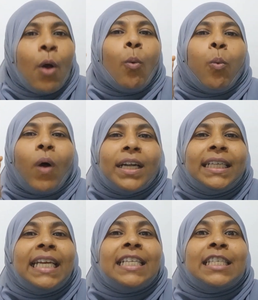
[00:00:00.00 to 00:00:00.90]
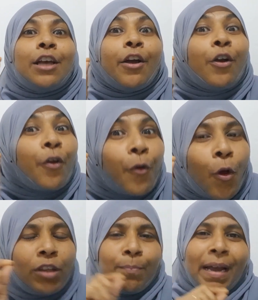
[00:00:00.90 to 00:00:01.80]
What is
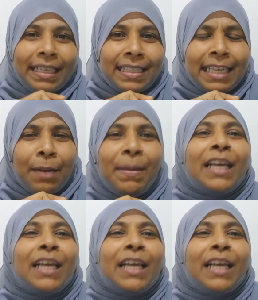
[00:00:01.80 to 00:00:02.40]
growth mindset?